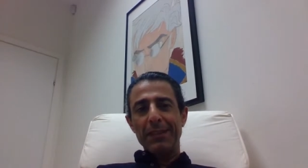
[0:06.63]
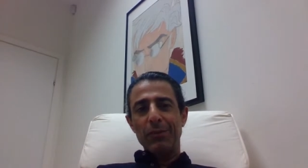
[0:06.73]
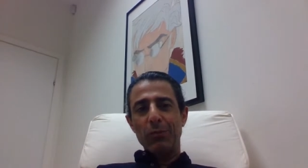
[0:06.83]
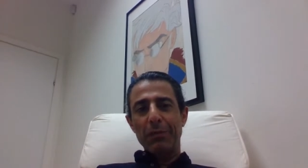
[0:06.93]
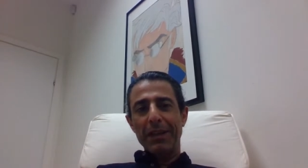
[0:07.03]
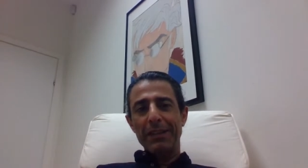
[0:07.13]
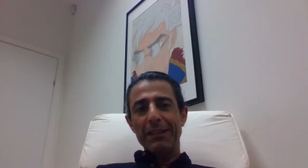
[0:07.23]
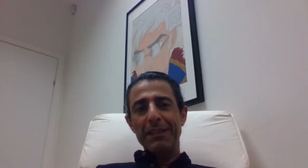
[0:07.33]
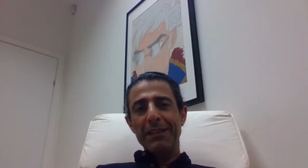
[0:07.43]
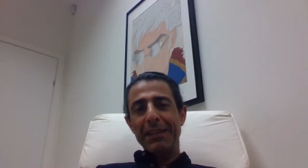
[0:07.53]

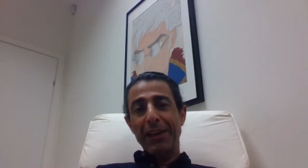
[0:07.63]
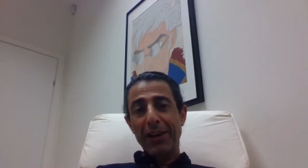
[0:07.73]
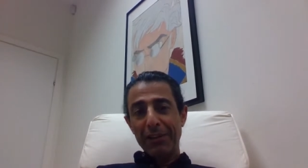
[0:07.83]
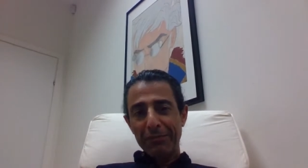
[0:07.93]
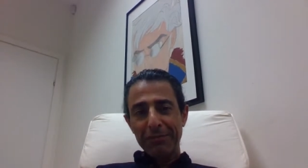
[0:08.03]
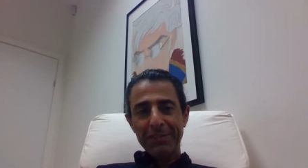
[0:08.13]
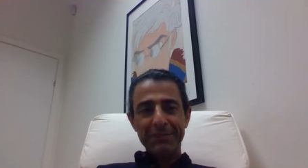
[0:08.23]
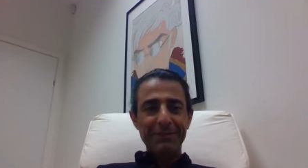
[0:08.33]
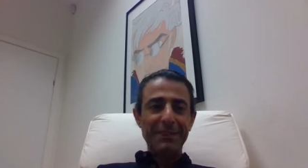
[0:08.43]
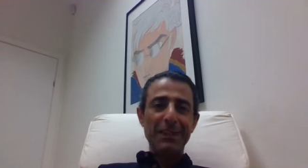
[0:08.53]
my live
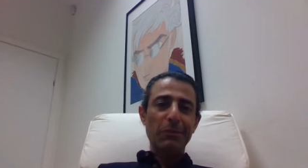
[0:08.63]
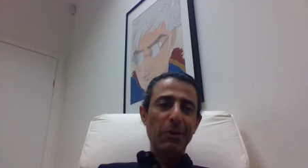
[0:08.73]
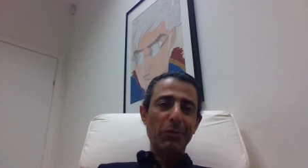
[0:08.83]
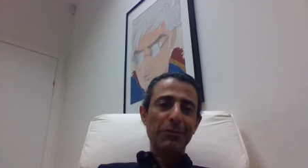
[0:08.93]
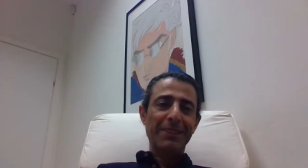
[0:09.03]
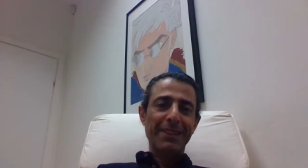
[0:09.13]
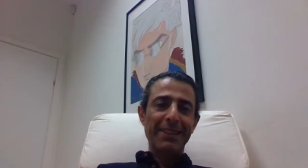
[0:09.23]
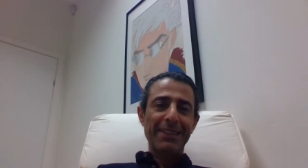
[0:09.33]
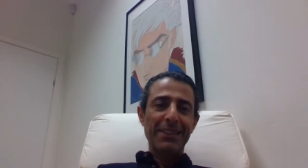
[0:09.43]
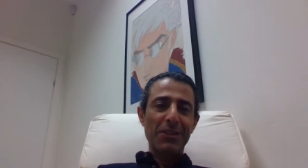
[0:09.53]
about
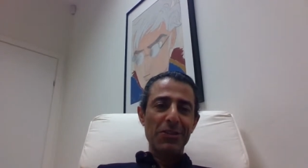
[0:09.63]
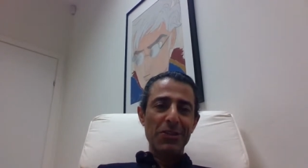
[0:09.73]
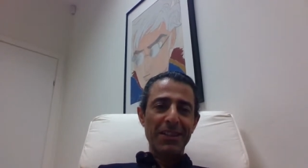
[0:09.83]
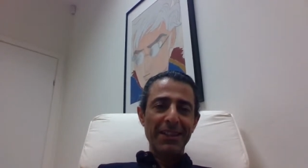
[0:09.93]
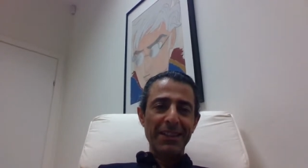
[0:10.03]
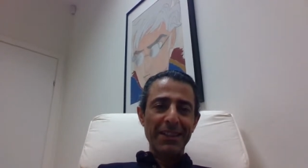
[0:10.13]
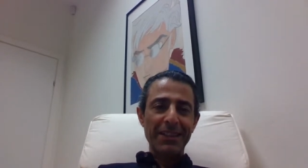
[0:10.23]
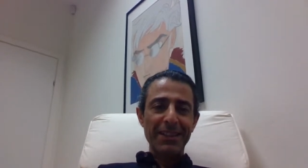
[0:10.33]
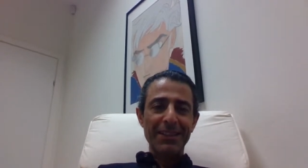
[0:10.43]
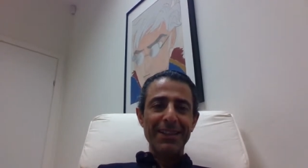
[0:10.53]

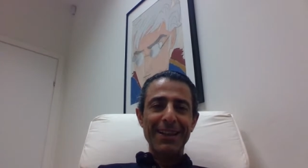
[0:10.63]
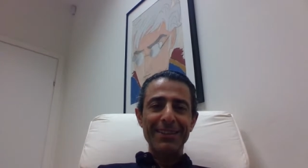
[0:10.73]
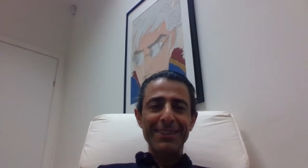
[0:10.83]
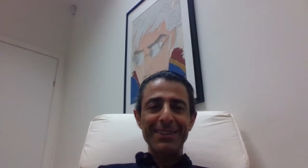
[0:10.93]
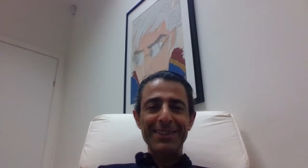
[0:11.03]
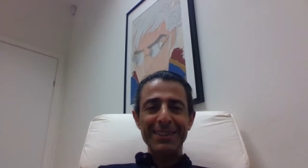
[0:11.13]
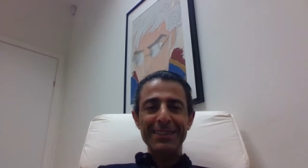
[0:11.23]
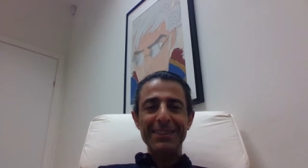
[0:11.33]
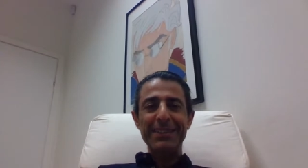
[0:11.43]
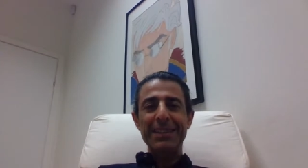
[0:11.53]
engineering
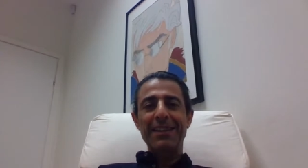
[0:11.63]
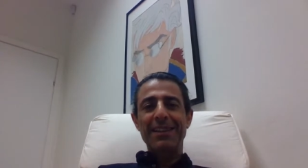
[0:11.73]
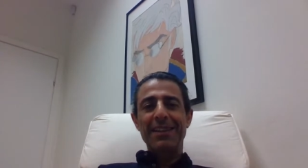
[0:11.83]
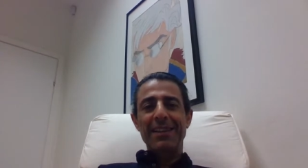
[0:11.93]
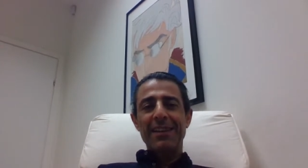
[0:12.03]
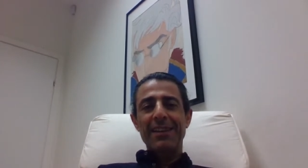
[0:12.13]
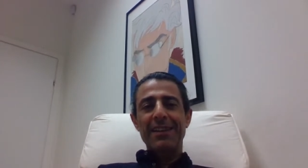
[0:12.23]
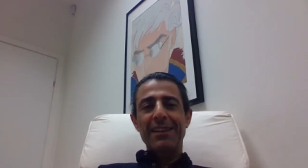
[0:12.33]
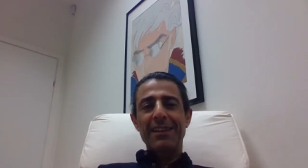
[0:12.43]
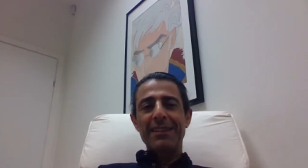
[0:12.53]
licenses.
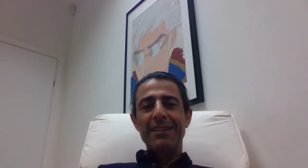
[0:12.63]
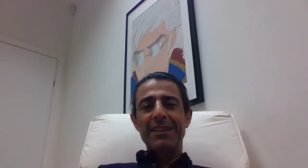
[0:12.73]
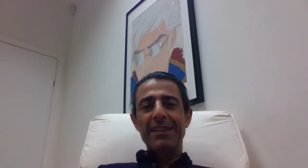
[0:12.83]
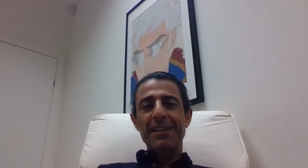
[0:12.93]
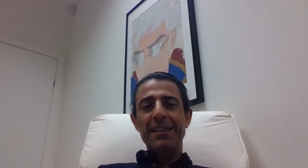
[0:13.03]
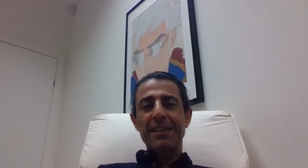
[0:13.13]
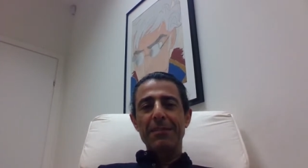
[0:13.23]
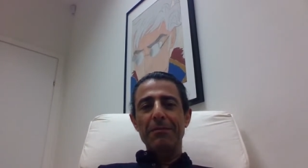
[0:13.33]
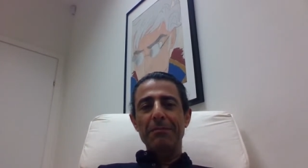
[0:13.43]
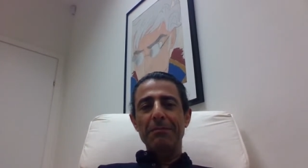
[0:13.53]
And
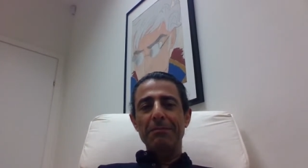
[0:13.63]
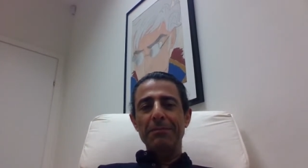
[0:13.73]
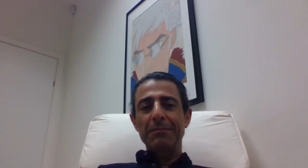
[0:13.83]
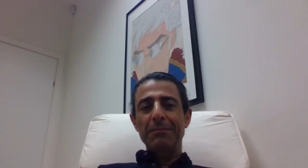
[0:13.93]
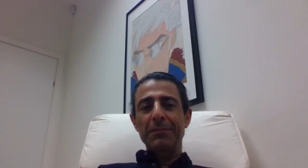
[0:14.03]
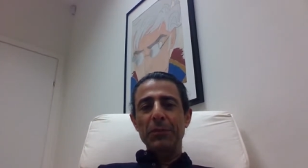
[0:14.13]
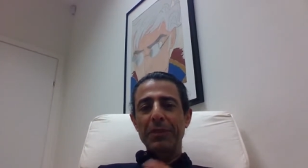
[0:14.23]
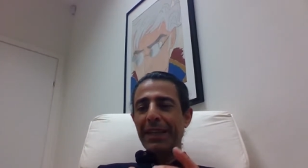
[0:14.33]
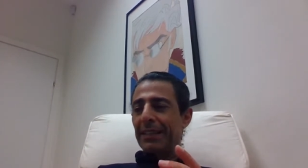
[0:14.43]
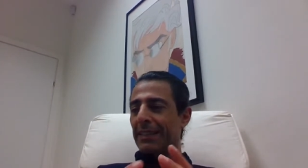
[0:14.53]

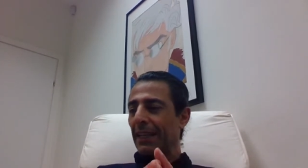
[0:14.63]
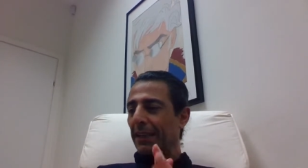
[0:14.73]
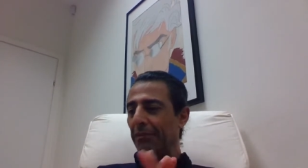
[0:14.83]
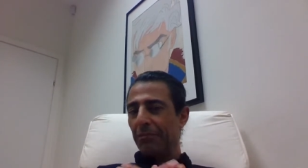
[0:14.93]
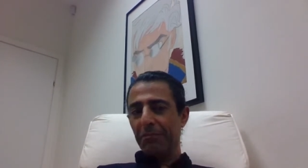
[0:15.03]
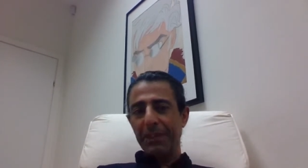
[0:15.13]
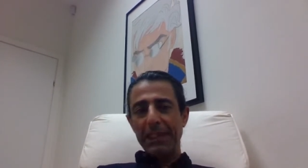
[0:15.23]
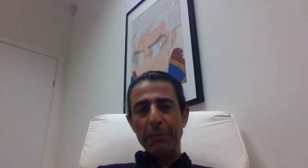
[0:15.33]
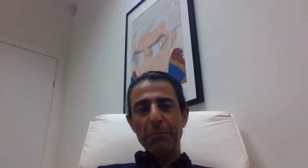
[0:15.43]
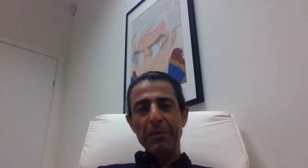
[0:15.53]
today is live
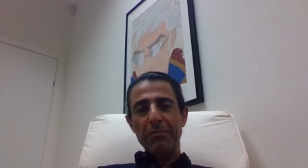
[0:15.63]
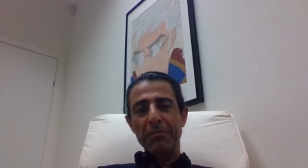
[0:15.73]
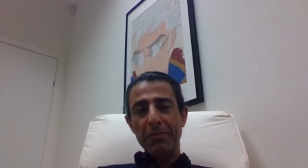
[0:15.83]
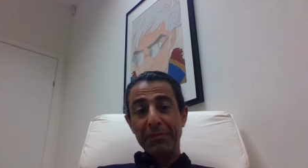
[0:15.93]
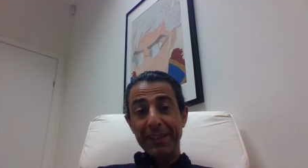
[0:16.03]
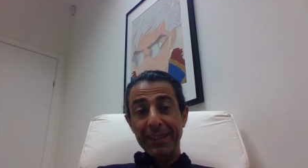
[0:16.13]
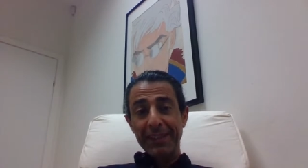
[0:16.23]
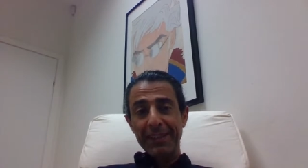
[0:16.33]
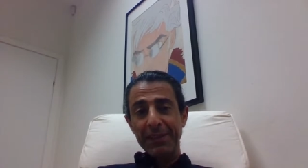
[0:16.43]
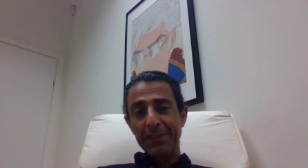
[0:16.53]
number
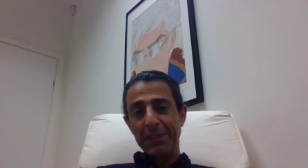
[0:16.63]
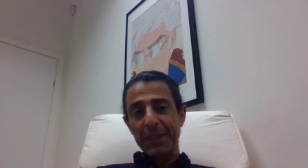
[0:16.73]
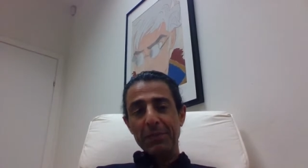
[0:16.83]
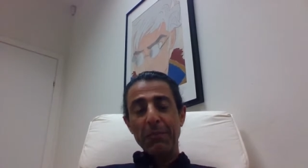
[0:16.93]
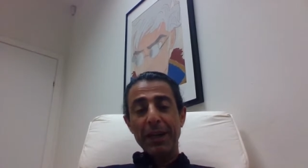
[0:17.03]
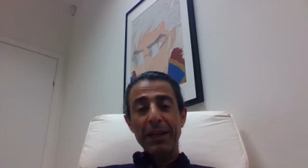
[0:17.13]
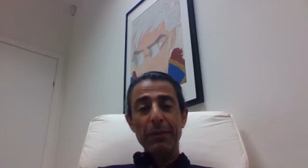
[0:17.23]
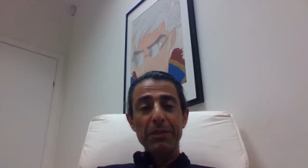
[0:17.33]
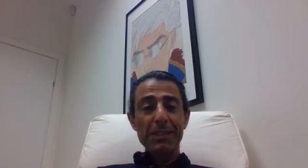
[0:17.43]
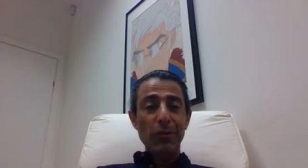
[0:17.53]
15. My
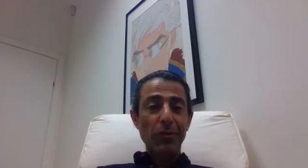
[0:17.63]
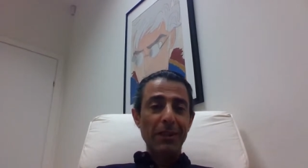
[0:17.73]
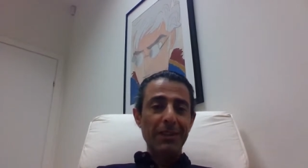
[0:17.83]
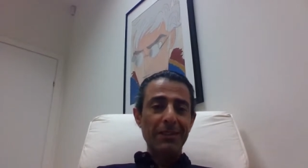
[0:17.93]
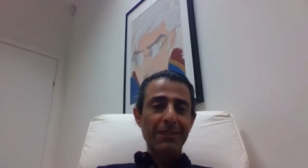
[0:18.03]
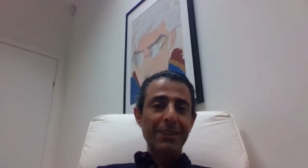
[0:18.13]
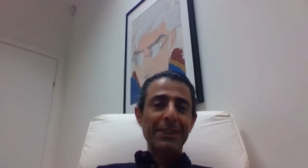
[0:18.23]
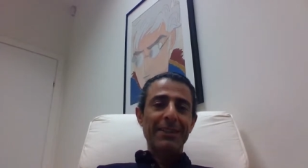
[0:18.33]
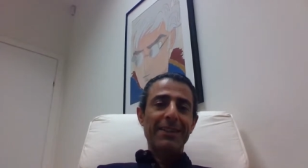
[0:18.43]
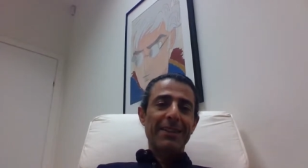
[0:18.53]
name is Oren.
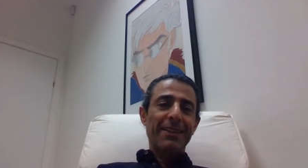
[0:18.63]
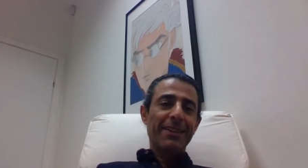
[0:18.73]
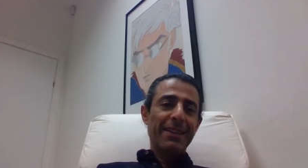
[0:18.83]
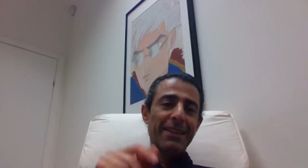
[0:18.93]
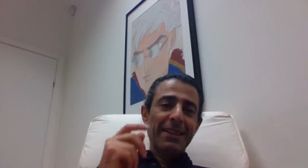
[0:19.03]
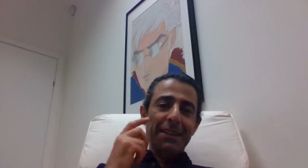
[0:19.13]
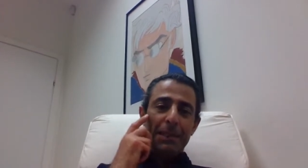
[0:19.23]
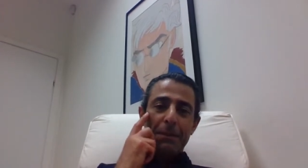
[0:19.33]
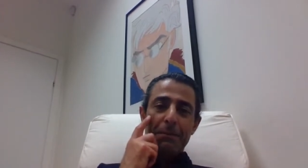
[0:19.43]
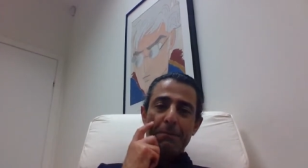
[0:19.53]

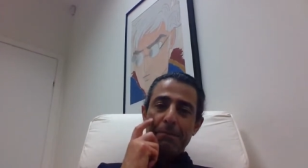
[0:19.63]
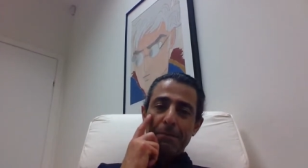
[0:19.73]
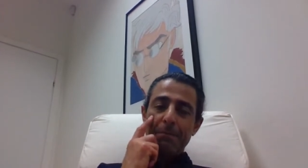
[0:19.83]
Um,